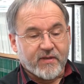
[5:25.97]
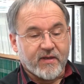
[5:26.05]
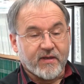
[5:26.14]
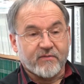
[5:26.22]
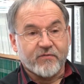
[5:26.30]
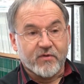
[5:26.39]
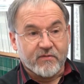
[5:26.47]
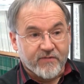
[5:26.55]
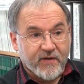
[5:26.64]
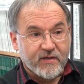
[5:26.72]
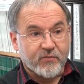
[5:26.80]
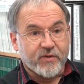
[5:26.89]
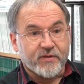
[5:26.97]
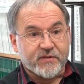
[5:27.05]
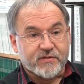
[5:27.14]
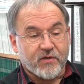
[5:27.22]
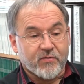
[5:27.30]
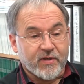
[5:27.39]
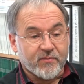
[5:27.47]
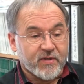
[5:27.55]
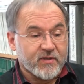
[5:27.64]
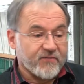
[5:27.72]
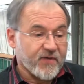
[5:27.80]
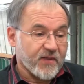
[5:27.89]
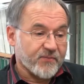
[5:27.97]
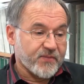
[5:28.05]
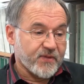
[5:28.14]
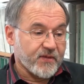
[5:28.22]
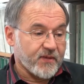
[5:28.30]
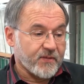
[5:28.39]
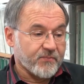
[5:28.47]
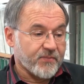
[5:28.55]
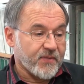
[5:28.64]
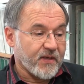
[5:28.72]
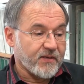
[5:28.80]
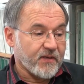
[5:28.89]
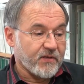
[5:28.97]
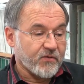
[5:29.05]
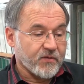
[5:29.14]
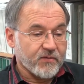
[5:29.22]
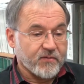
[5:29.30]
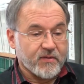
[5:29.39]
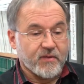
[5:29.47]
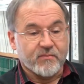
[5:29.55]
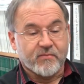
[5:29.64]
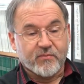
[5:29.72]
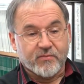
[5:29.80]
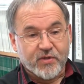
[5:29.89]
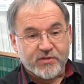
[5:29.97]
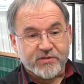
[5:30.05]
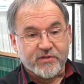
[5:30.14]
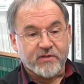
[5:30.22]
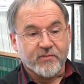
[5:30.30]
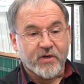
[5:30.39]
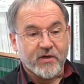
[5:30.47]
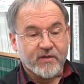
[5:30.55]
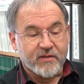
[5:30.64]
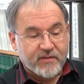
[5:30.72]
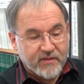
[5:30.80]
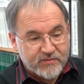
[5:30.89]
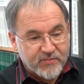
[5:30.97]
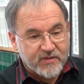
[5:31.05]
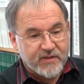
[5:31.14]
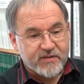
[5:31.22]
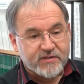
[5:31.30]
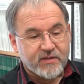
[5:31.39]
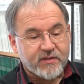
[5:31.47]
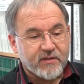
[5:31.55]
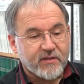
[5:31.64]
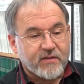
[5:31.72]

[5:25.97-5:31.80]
and if you can find one that's already been developed um, and that you can uh, purchase on the market, it's been tested,